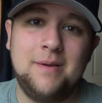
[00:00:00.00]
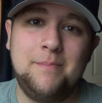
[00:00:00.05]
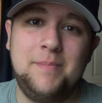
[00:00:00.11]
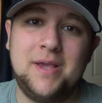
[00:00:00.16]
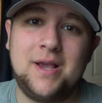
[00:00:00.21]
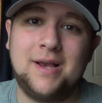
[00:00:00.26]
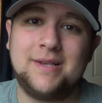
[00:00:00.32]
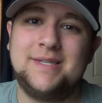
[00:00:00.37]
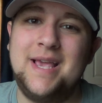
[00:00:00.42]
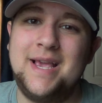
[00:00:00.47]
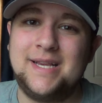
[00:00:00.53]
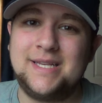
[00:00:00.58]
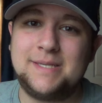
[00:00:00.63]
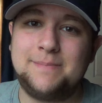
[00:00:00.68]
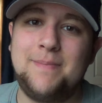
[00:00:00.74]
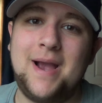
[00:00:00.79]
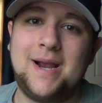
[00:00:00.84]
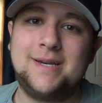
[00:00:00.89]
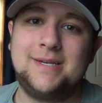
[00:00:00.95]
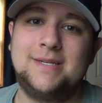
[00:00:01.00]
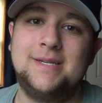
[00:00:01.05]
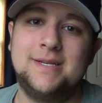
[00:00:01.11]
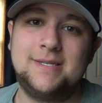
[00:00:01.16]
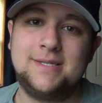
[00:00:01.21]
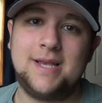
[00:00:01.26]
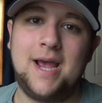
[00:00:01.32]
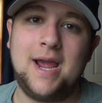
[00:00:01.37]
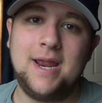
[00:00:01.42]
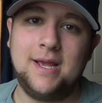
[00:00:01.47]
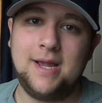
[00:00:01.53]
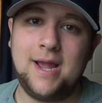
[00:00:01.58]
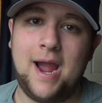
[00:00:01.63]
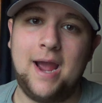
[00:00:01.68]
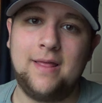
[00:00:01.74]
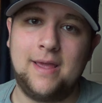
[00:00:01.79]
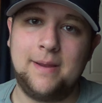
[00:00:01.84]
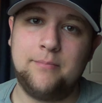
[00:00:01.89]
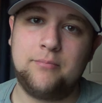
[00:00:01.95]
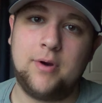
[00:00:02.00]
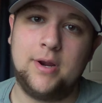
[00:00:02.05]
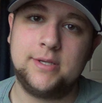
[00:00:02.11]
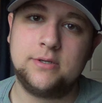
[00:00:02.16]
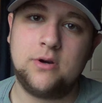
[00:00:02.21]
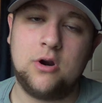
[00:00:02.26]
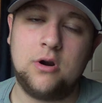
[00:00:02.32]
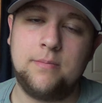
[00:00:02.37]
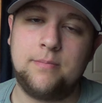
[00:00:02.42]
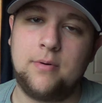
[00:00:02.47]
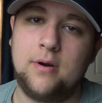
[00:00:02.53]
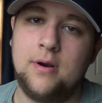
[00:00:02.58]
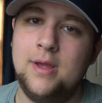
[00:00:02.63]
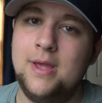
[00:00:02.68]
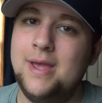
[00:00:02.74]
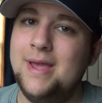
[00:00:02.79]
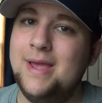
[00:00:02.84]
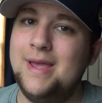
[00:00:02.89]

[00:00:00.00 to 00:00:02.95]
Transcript: because they expect to sign a guy like Bryce Harper.